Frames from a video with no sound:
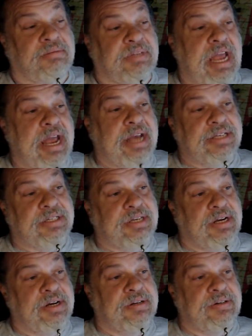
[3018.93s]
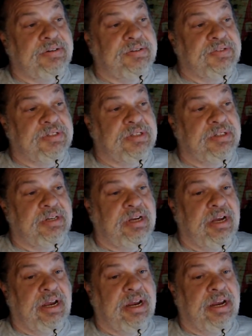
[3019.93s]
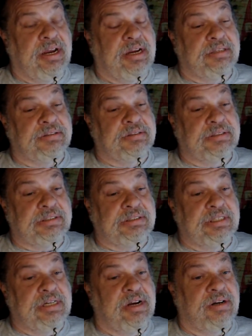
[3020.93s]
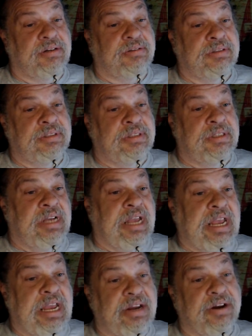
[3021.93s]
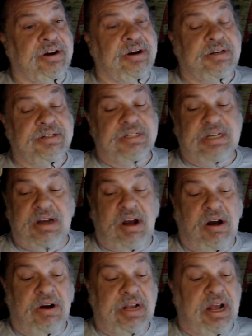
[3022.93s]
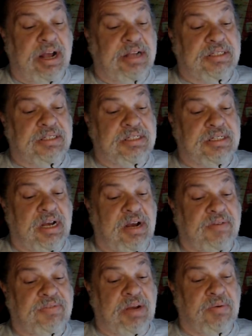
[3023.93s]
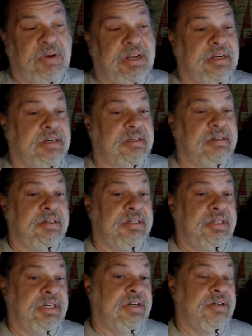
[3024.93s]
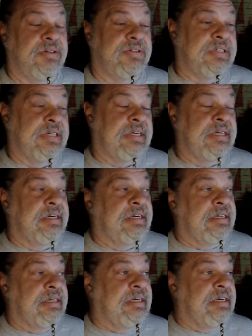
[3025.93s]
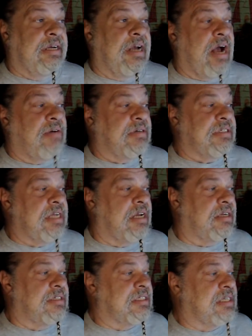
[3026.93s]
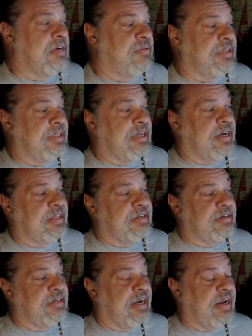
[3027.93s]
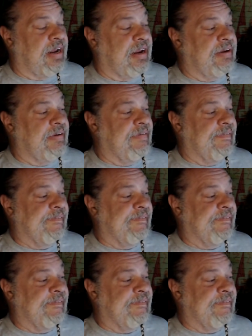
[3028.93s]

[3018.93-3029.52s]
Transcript: gas stoves and, you know, heaters and all kinds of stuff that we could use. I was telling someone the other day,